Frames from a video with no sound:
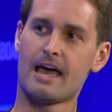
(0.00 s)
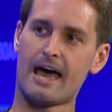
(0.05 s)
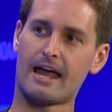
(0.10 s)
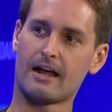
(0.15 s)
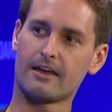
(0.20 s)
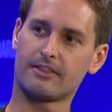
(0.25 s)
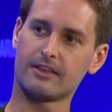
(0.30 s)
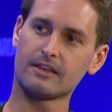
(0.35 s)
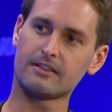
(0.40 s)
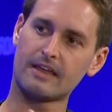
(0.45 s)

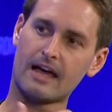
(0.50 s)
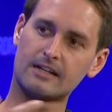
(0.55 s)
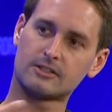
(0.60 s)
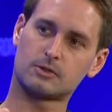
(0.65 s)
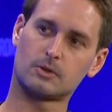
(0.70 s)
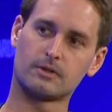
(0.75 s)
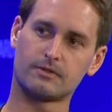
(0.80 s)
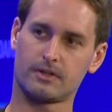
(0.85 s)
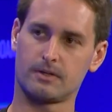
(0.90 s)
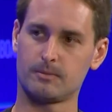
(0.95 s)
And I think that
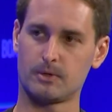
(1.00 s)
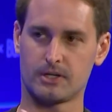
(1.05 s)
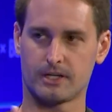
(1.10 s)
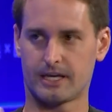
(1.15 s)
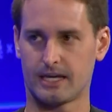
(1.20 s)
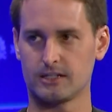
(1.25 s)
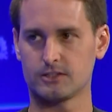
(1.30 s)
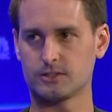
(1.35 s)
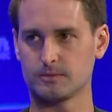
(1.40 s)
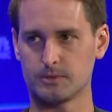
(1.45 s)
sort of
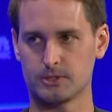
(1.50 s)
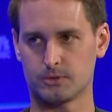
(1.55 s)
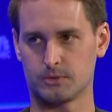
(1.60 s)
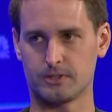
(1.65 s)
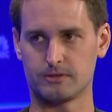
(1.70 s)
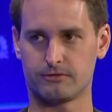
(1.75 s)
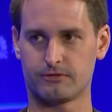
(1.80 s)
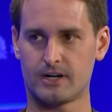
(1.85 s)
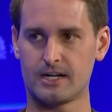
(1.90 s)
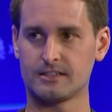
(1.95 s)
communication
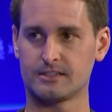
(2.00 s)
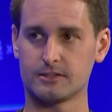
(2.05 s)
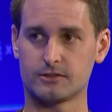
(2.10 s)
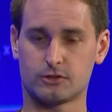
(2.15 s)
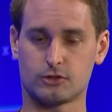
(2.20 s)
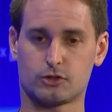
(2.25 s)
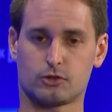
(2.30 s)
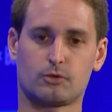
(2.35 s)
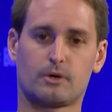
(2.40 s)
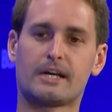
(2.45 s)
between friends
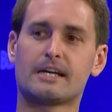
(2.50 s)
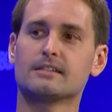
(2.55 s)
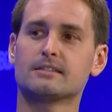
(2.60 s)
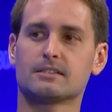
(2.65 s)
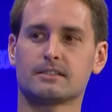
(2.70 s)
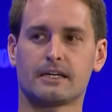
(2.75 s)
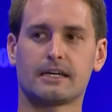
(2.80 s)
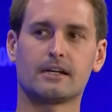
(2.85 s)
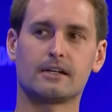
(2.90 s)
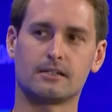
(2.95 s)
has
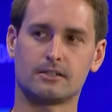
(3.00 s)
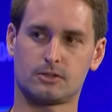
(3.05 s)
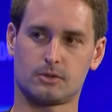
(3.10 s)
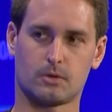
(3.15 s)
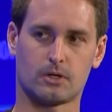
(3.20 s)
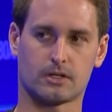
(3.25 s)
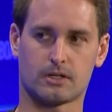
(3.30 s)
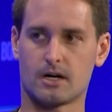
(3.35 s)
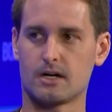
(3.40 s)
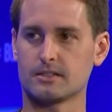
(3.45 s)
translated
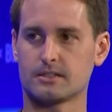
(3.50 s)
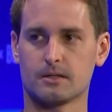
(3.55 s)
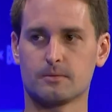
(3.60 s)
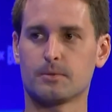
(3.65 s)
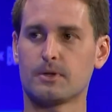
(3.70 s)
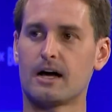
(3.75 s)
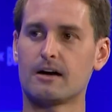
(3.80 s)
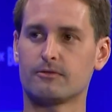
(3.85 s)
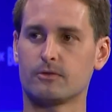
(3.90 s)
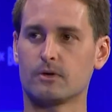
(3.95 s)
into our
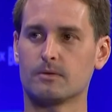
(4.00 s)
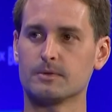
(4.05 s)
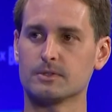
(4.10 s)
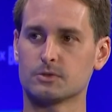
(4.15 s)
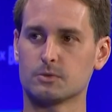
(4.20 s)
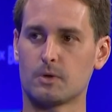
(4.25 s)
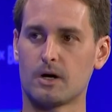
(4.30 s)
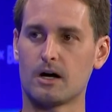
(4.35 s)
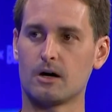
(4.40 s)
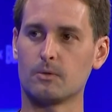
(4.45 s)
content platform
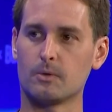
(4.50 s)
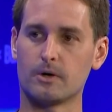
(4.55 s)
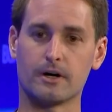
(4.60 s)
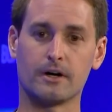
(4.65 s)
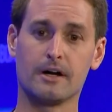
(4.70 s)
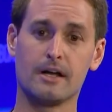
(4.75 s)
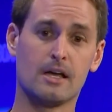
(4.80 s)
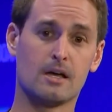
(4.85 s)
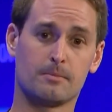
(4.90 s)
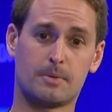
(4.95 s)
as well,
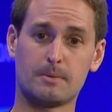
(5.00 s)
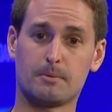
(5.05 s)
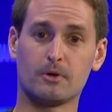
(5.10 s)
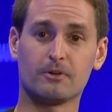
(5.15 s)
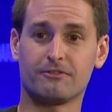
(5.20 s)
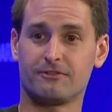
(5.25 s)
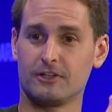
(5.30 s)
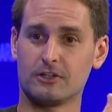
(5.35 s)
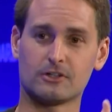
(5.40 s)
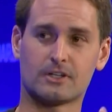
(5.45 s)
where
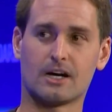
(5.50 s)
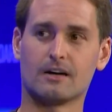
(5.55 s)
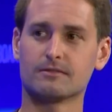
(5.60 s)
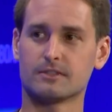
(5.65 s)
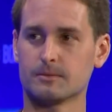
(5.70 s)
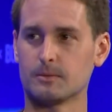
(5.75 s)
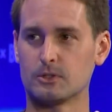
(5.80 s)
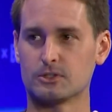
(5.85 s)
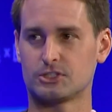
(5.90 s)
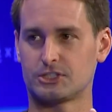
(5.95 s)
people feel
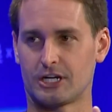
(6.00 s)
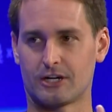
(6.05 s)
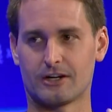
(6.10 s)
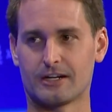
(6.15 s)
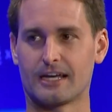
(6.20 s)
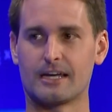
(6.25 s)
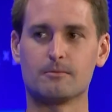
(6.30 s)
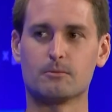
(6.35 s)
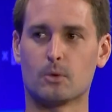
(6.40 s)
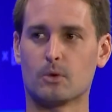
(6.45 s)
comfortable
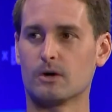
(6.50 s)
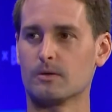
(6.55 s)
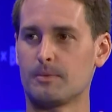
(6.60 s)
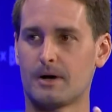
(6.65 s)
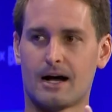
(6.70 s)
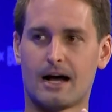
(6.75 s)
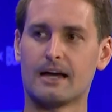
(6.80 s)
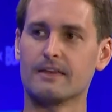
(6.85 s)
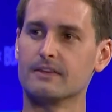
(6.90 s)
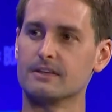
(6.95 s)
sharing a more
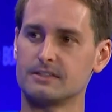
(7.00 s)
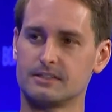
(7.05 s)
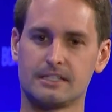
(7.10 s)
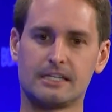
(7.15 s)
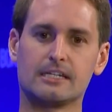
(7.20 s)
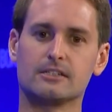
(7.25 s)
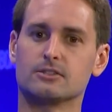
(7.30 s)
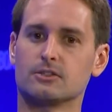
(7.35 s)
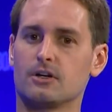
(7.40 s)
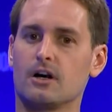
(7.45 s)
behind the
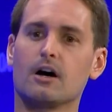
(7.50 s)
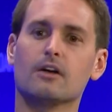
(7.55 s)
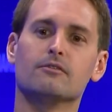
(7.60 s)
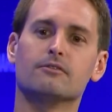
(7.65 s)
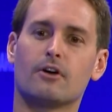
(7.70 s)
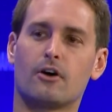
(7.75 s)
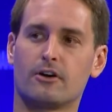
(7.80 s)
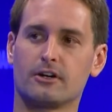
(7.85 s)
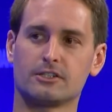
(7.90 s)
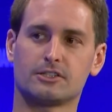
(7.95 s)
scenes or
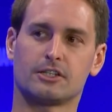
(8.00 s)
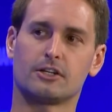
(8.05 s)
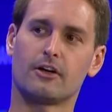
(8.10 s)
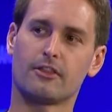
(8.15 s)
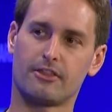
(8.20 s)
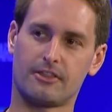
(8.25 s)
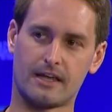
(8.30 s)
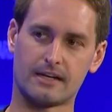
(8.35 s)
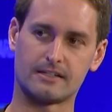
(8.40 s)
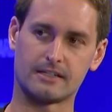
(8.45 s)
unvarnished and
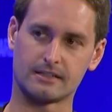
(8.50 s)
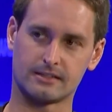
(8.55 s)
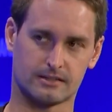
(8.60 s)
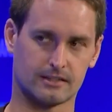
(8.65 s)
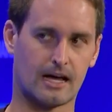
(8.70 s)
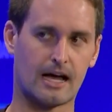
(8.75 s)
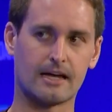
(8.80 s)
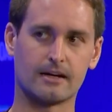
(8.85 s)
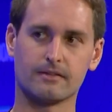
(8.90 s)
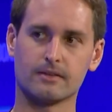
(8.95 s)
authentic
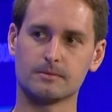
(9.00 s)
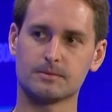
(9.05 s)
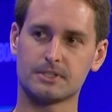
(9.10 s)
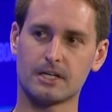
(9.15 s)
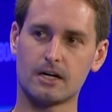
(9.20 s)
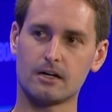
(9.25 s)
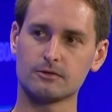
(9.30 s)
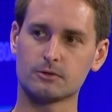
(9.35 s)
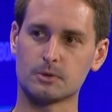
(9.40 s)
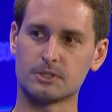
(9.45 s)
side of
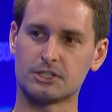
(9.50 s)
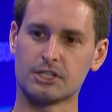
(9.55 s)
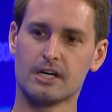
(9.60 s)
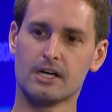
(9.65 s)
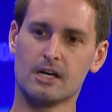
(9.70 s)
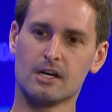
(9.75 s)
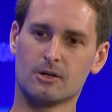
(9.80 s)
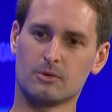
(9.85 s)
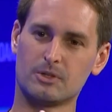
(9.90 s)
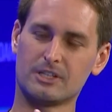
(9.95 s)
themselves, which
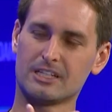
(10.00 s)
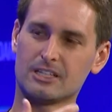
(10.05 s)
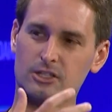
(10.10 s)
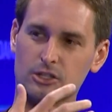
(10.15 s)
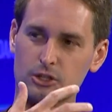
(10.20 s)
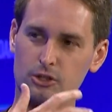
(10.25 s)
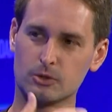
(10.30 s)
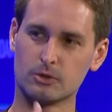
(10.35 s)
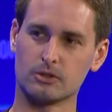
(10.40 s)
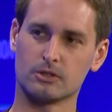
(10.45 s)
really
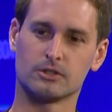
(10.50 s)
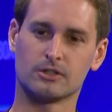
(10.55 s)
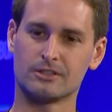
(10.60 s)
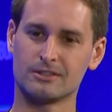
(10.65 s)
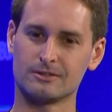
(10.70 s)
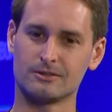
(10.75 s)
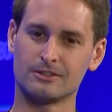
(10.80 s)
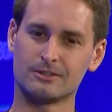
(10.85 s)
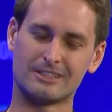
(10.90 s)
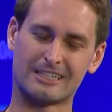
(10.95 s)

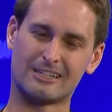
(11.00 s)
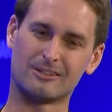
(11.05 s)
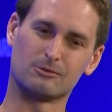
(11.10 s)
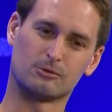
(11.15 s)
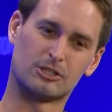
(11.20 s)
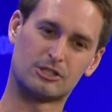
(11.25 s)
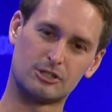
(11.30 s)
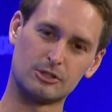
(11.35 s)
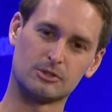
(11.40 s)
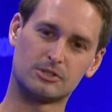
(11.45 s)

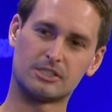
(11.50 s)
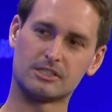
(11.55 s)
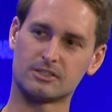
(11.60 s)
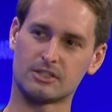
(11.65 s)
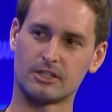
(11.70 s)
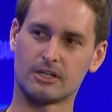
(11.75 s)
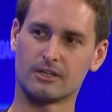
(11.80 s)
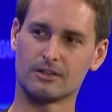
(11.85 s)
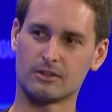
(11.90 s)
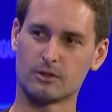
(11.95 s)

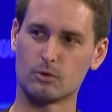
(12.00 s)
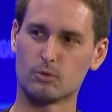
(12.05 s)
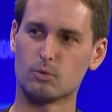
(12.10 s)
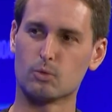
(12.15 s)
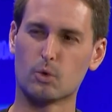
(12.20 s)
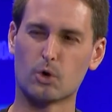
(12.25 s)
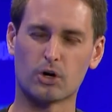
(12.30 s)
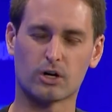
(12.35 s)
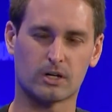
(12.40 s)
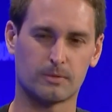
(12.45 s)
reduces the
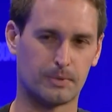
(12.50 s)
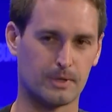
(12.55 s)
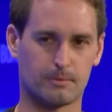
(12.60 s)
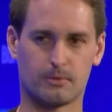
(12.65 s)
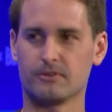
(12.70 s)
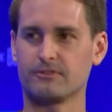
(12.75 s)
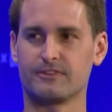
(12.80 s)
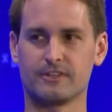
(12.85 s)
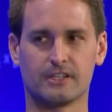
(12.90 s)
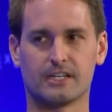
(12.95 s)
work
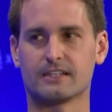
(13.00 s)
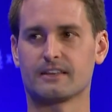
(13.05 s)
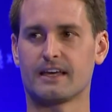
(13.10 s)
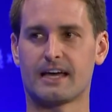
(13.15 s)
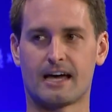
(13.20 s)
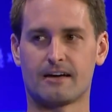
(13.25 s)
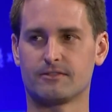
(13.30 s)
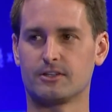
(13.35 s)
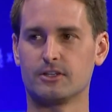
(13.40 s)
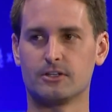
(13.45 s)
people feel like
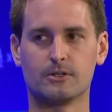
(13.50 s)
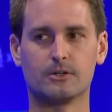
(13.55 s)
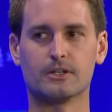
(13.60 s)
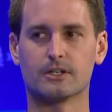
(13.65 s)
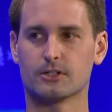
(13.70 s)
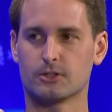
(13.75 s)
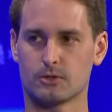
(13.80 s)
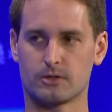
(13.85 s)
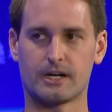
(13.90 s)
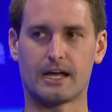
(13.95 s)
they have to do
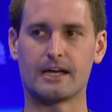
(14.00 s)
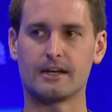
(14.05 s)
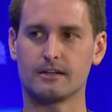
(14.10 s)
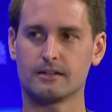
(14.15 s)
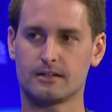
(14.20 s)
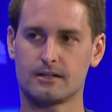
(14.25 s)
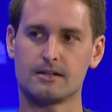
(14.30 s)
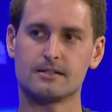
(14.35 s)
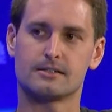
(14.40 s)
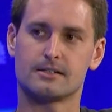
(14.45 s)
to
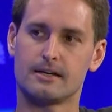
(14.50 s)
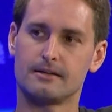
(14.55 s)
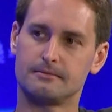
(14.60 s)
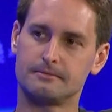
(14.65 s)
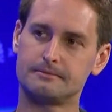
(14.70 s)
create content.